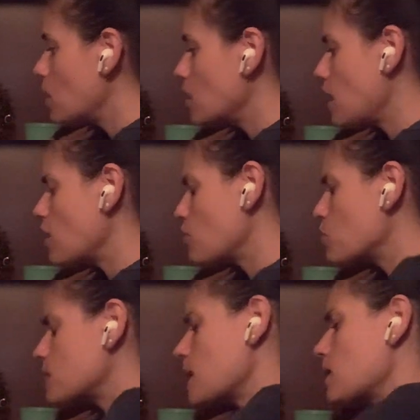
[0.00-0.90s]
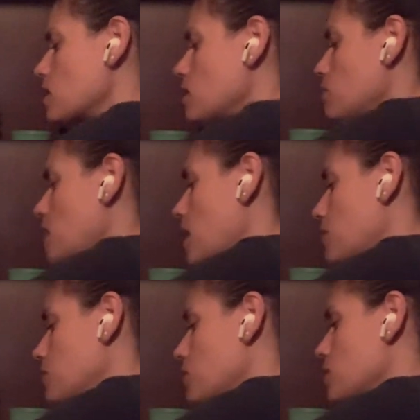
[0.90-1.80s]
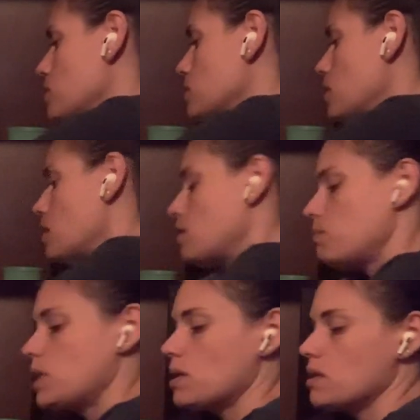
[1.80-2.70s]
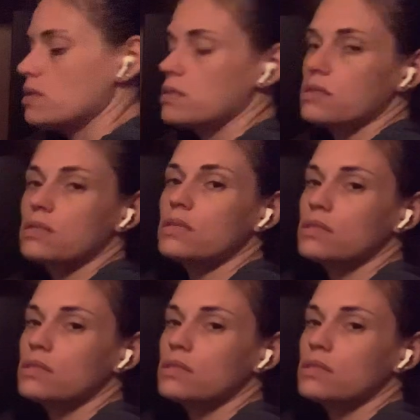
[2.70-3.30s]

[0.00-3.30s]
Yeah, you're most likely going to be outdoors because